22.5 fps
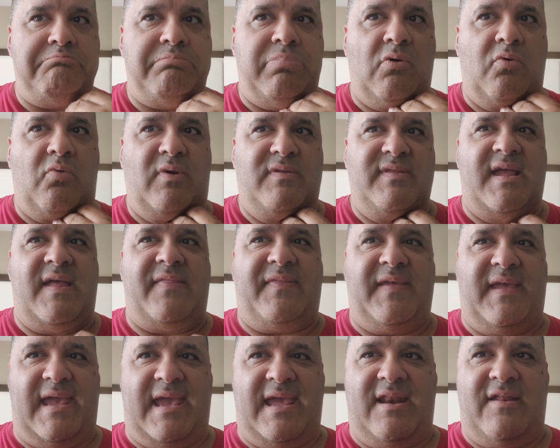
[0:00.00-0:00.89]
But we're not
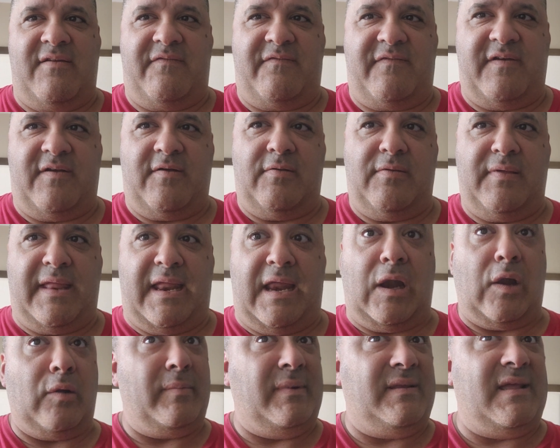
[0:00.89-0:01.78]
the NFL. I
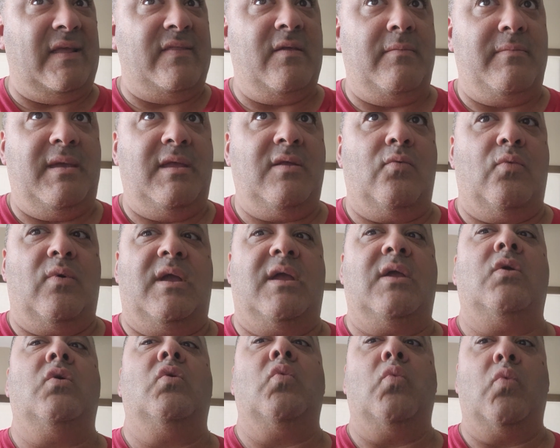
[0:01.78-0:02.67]
don't mean that the mean
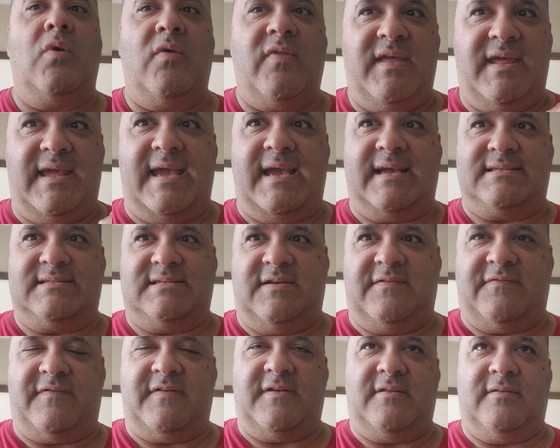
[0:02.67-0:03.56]
way. We're the
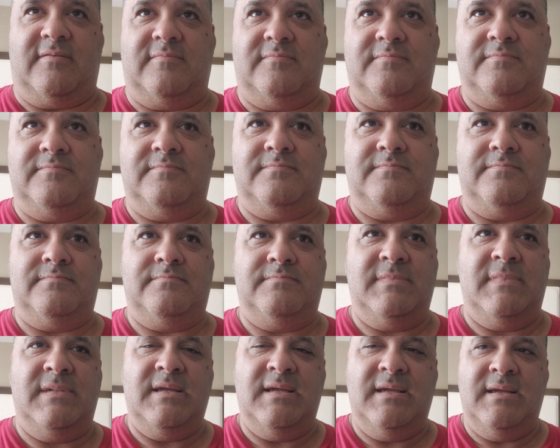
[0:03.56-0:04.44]
XFL.
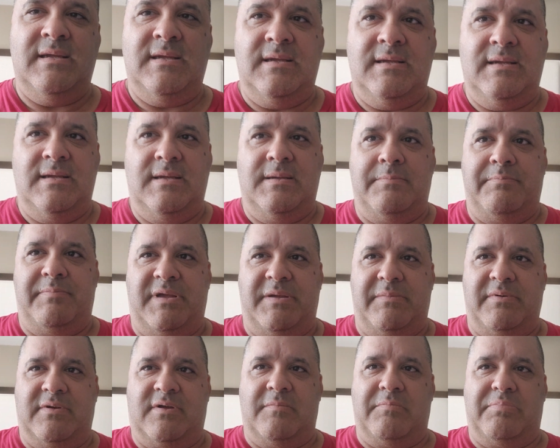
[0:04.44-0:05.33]

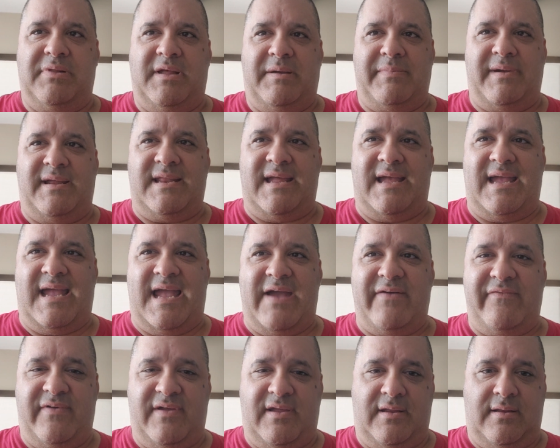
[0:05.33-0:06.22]
People complain about not
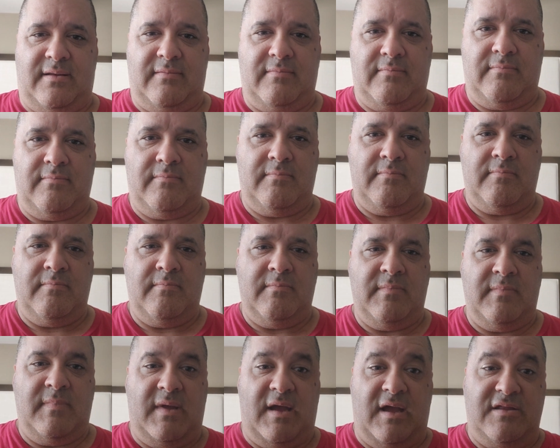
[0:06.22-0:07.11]
having
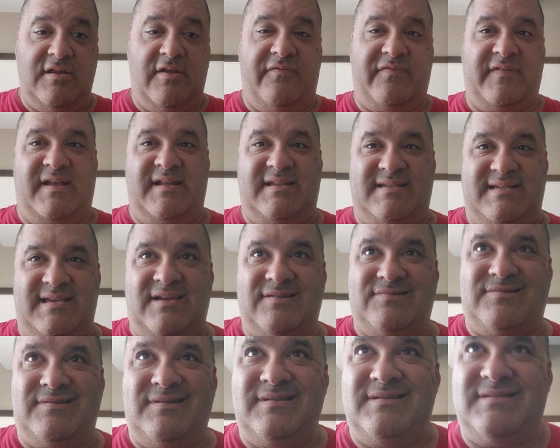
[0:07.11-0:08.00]
enough
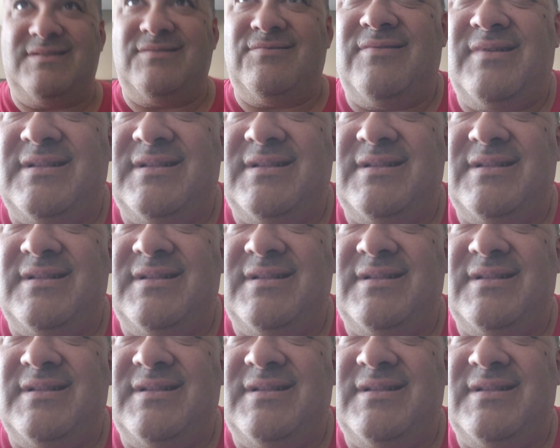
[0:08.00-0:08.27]
concessions and